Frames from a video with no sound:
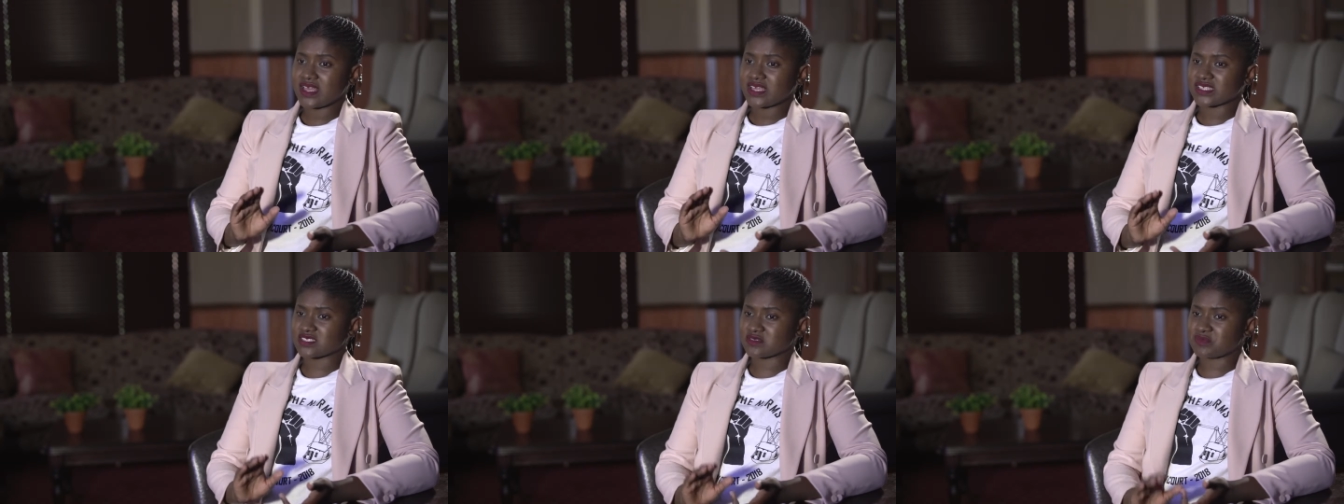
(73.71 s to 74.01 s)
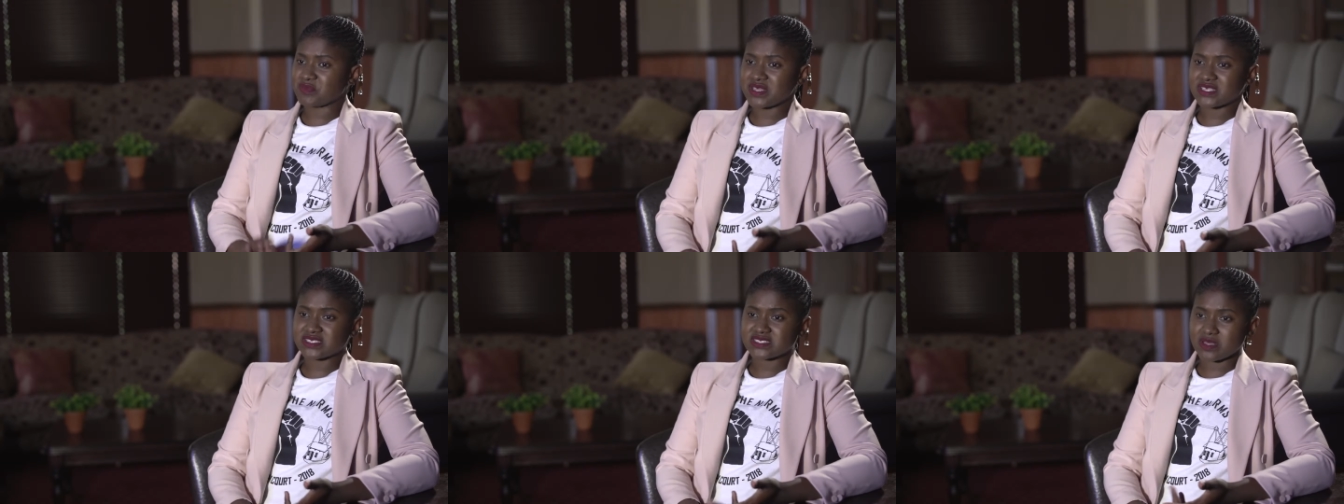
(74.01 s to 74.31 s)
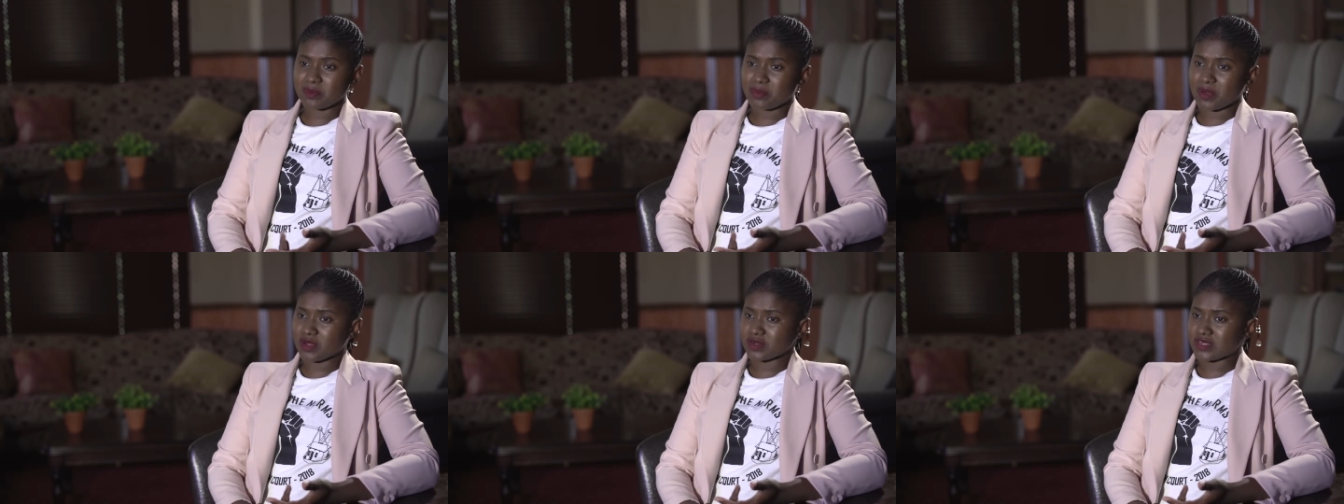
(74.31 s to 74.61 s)
it speaks
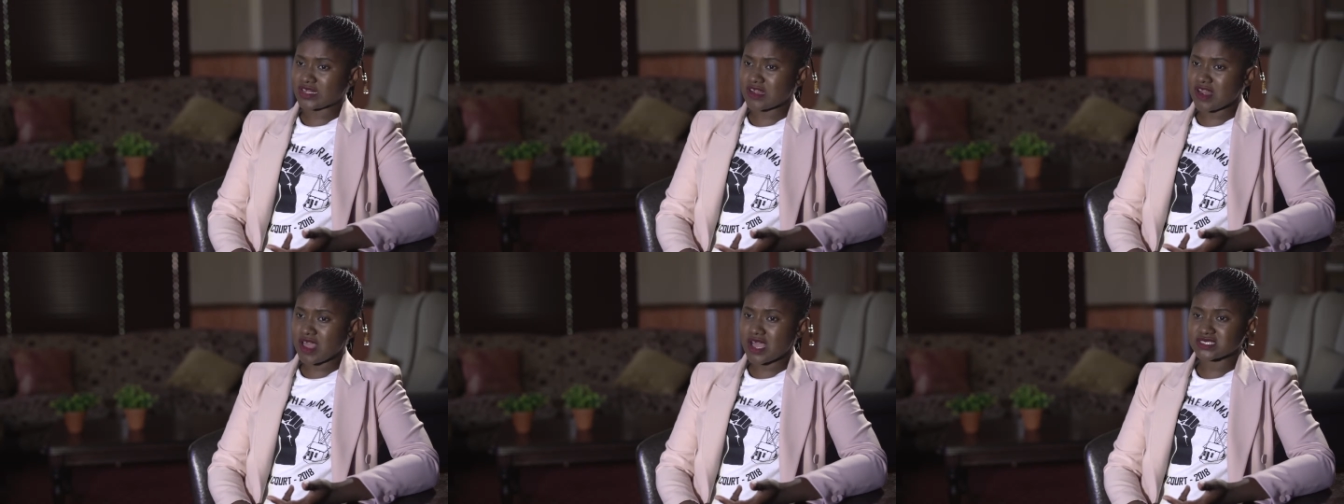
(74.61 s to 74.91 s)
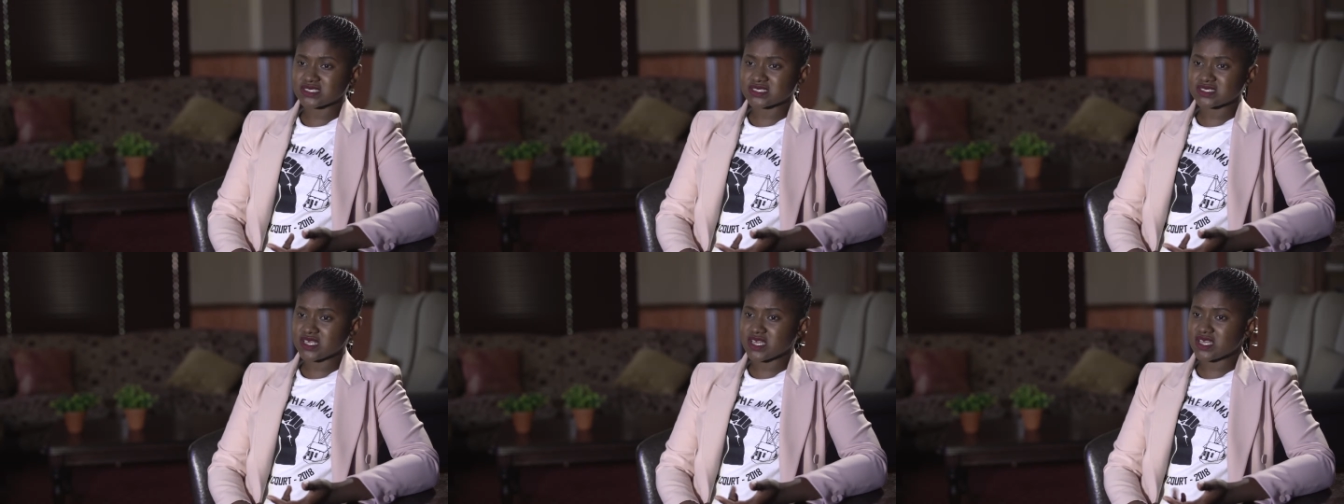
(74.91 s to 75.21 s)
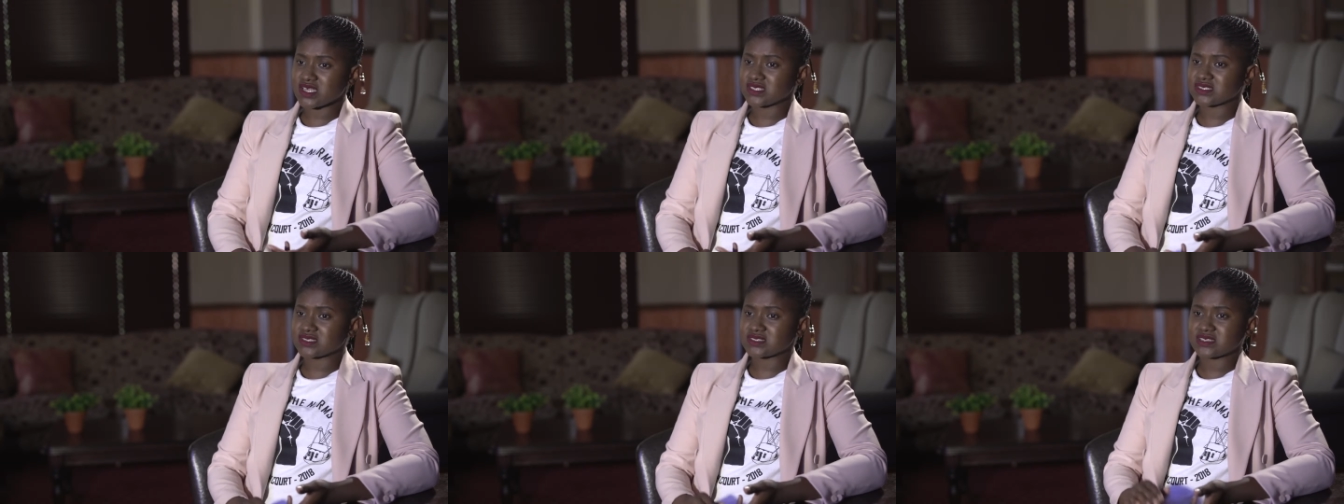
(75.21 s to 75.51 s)
about
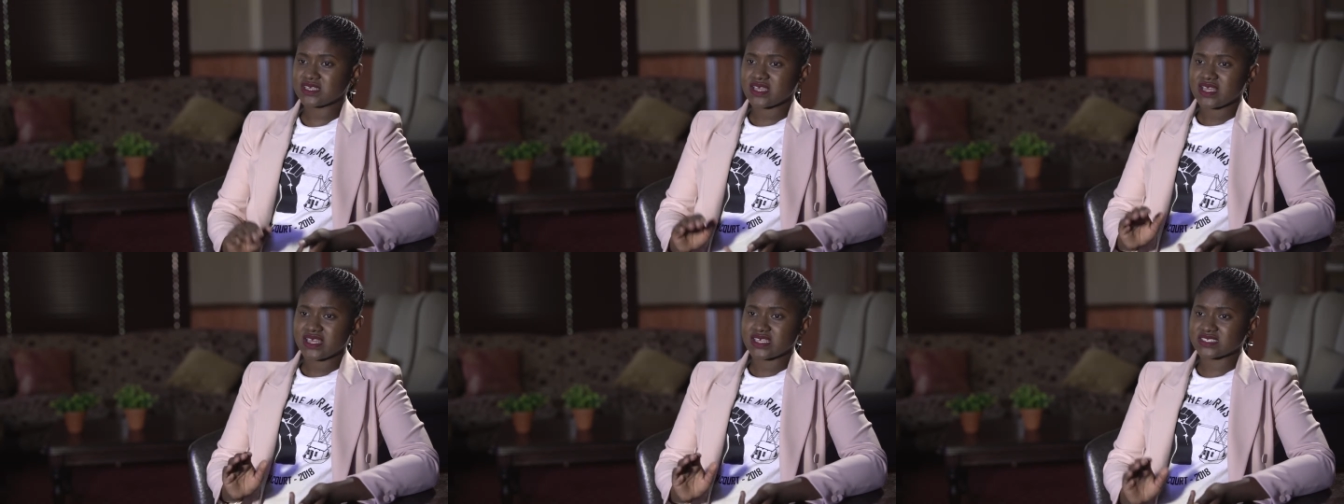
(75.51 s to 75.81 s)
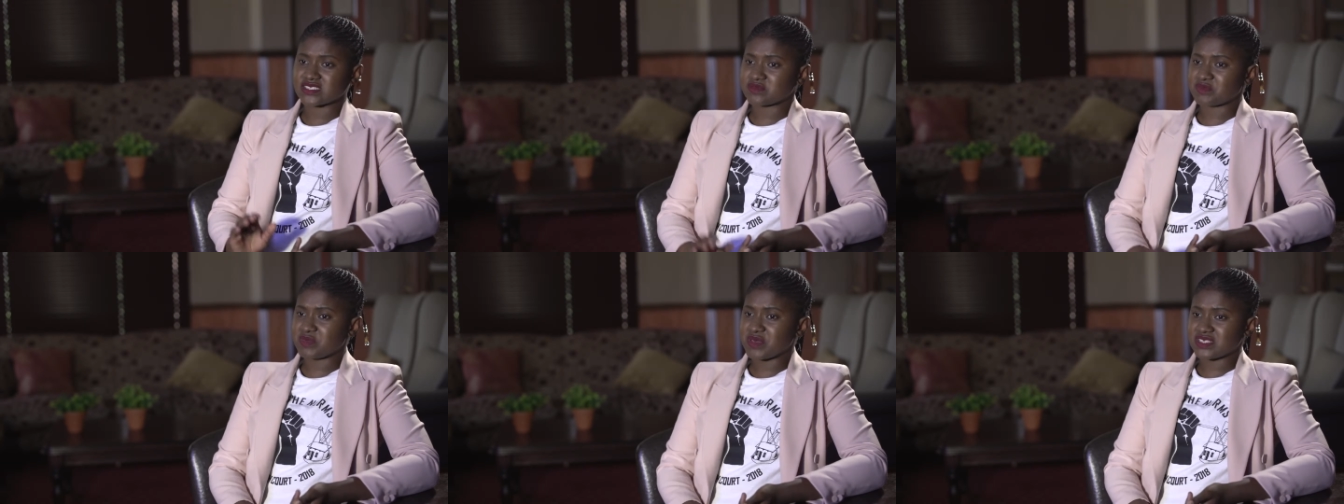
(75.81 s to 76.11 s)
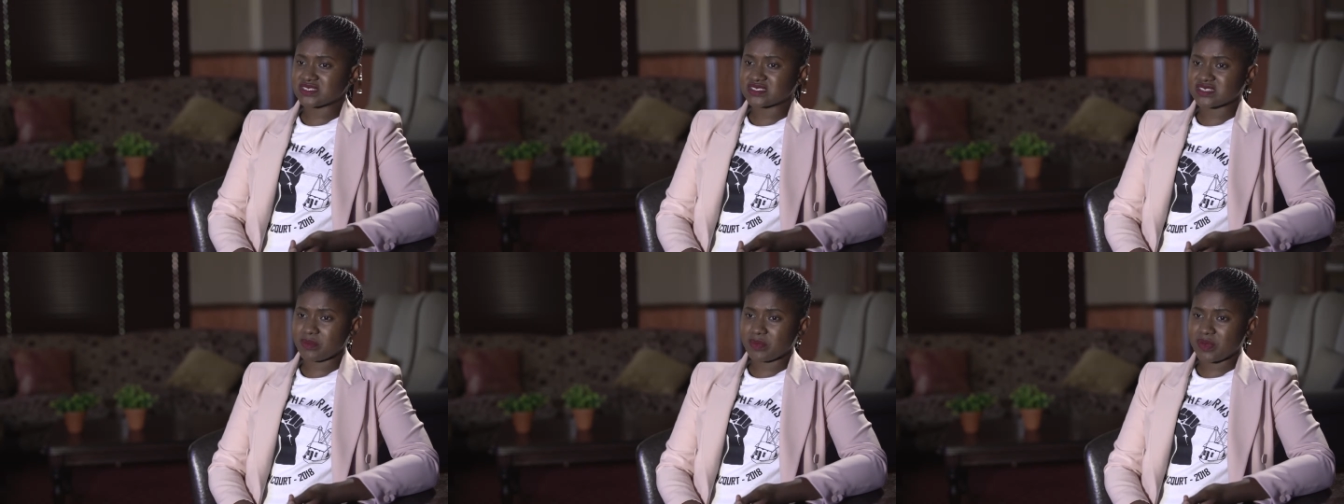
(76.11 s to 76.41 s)
classes, it
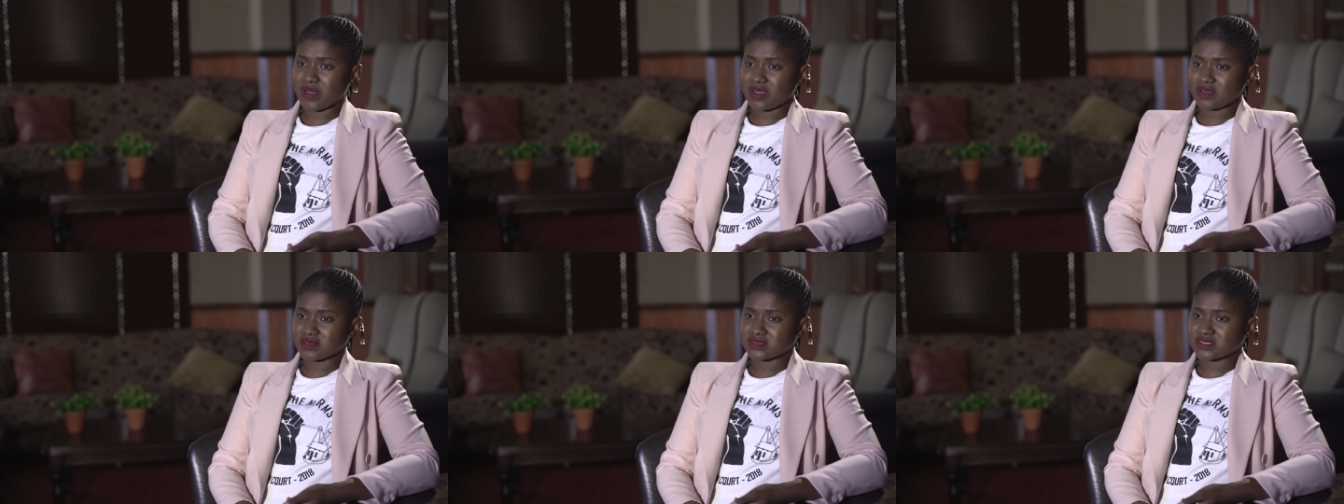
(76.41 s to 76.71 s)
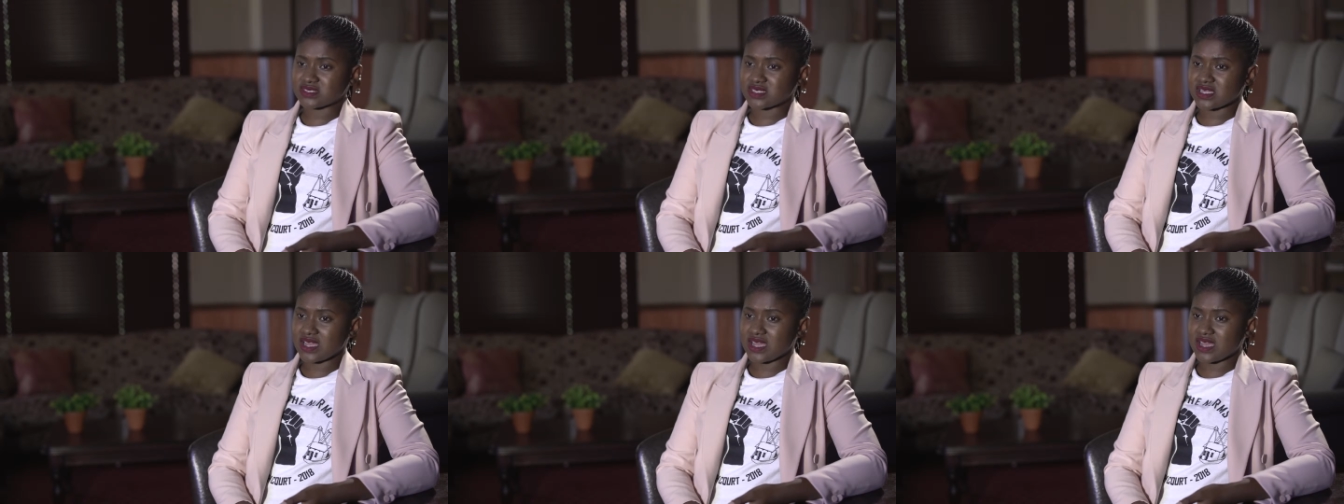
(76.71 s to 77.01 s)
speaks about